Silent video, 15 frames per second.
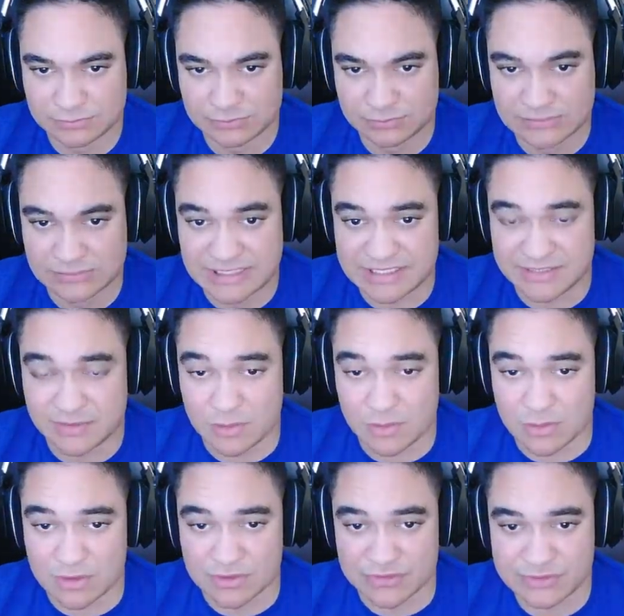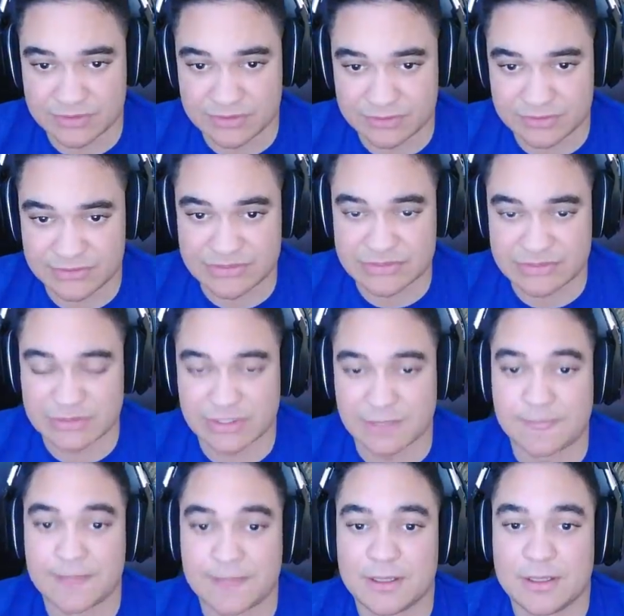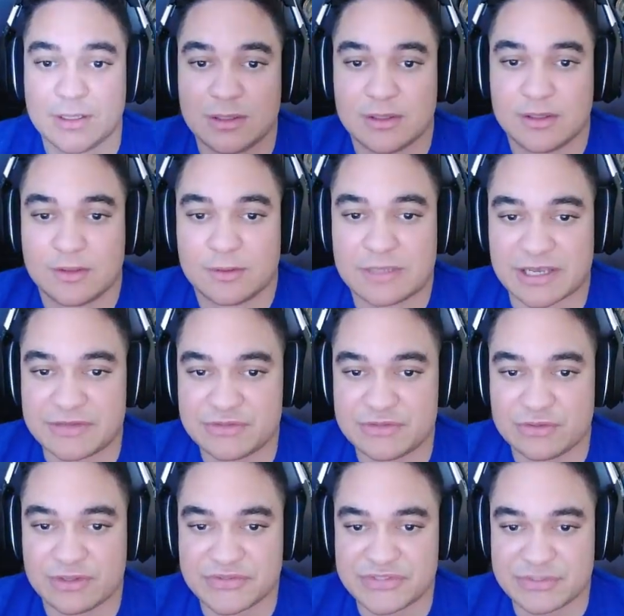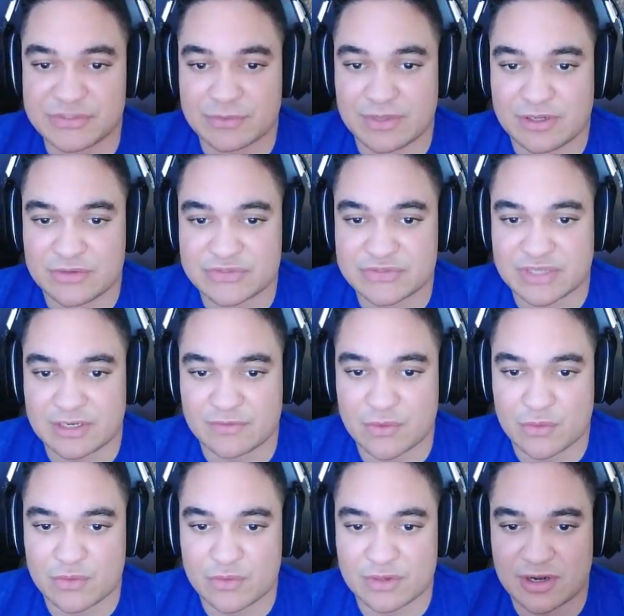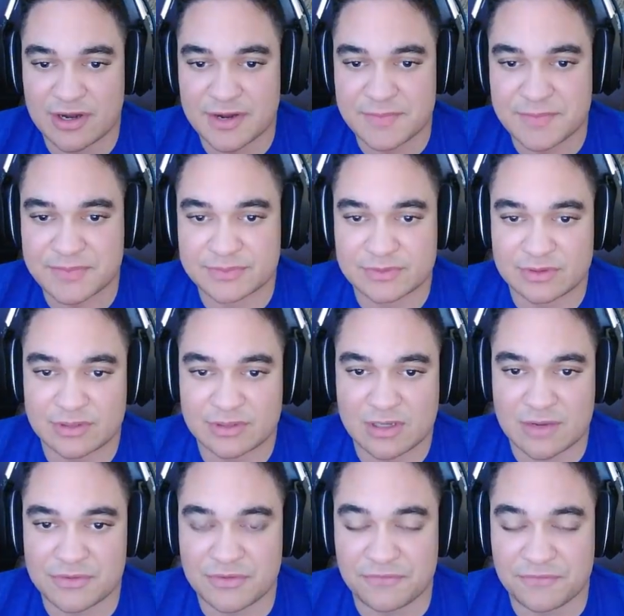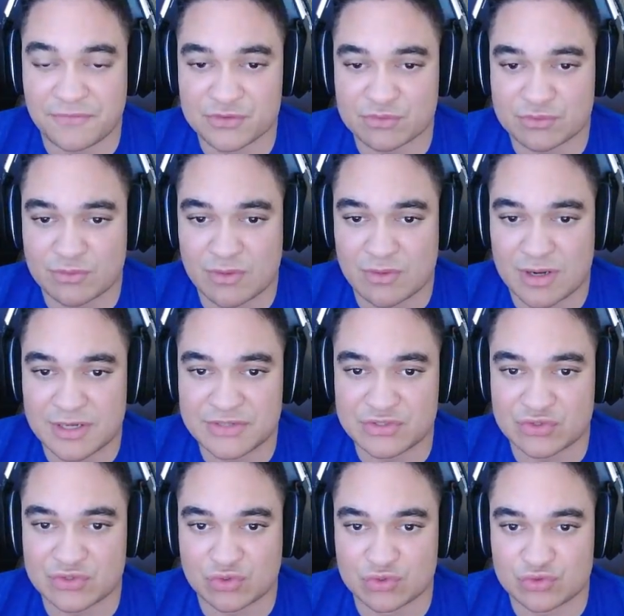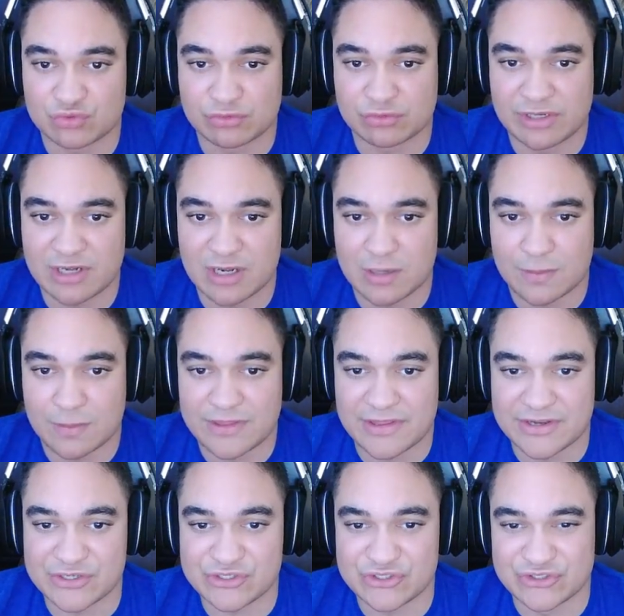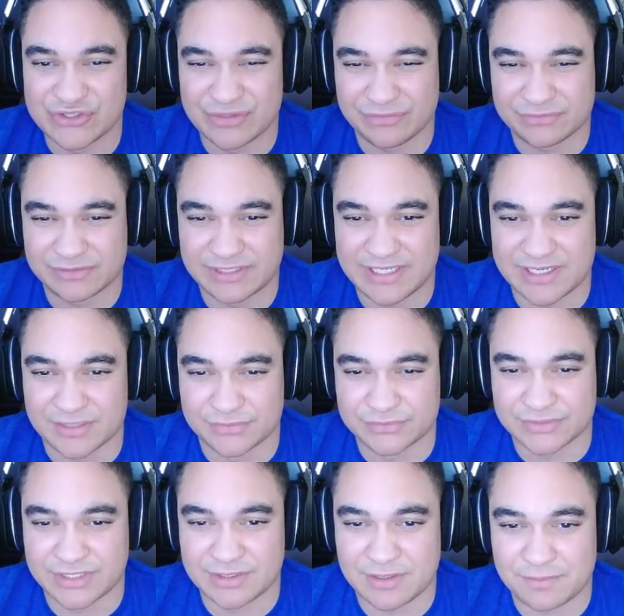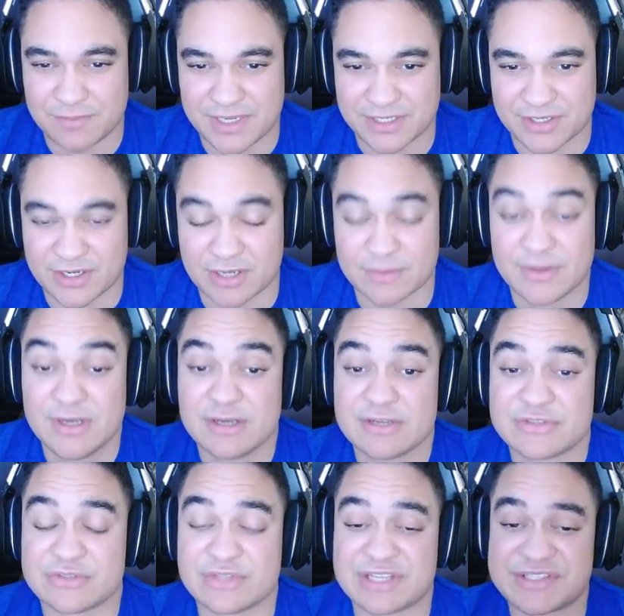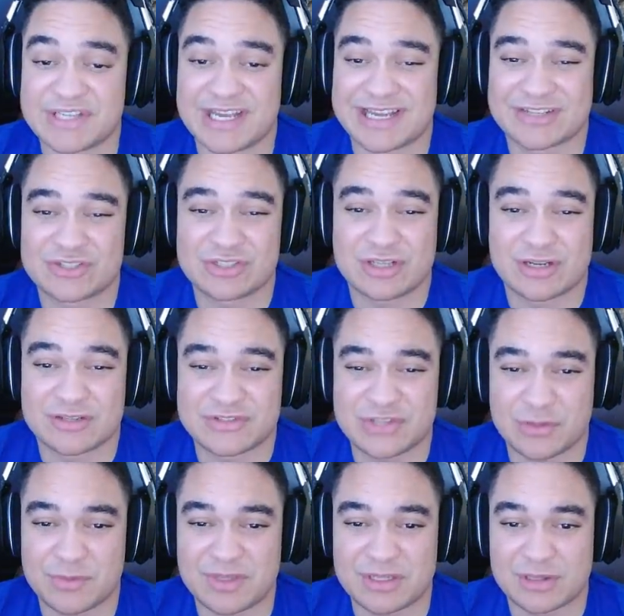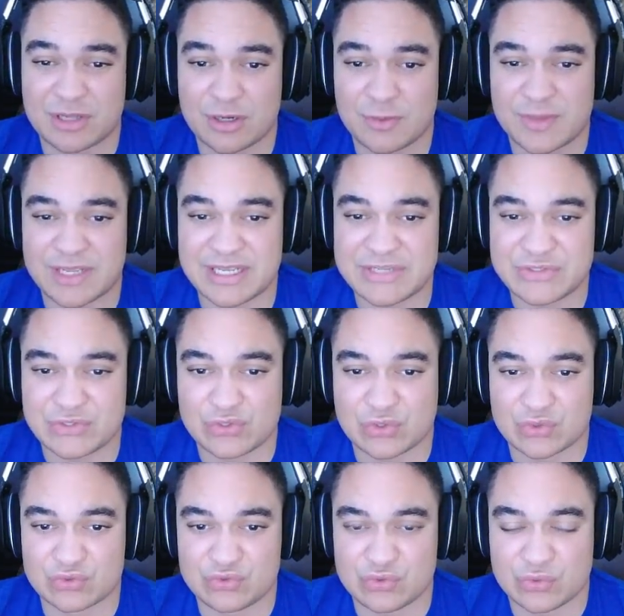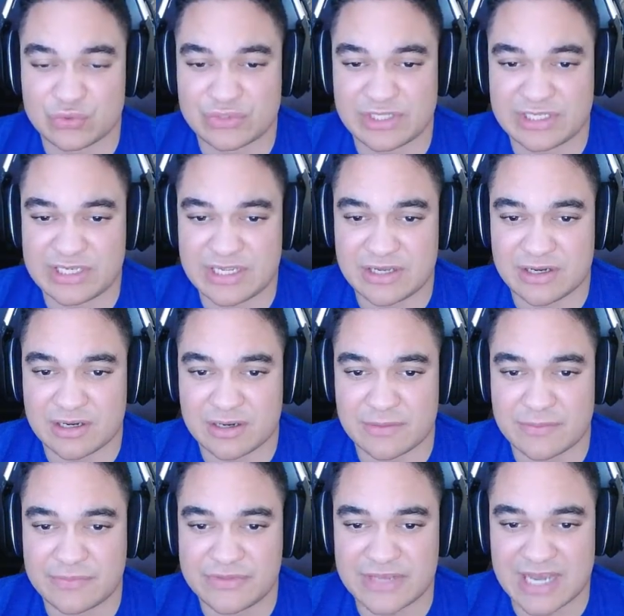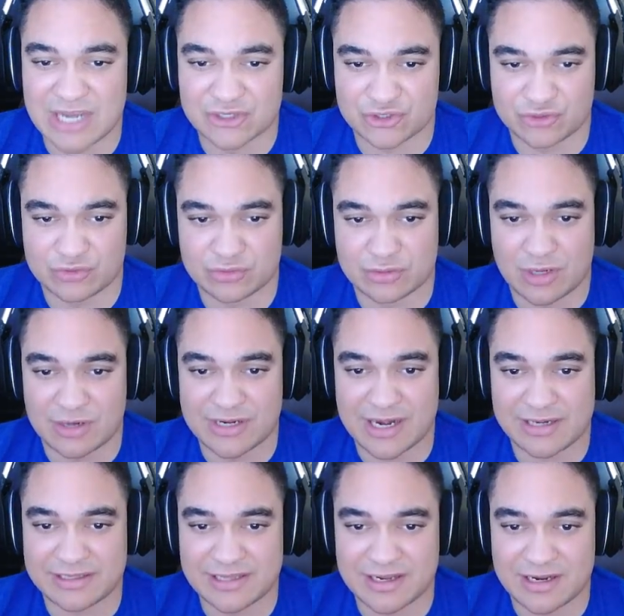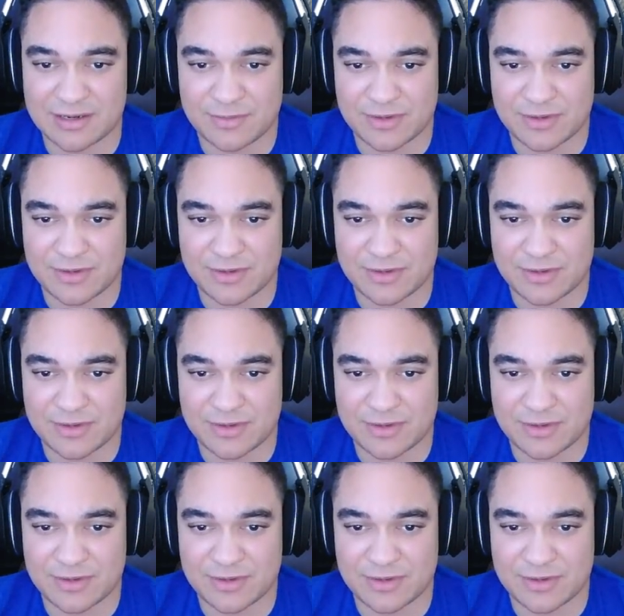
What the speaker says: That's even worse. Jesus, okay. Yeah, as you can see right here, it's kind of going up. The first one is just go straight up and then shift left and then back up. So that's actually going to still be a little bit easier to control than the actual R99.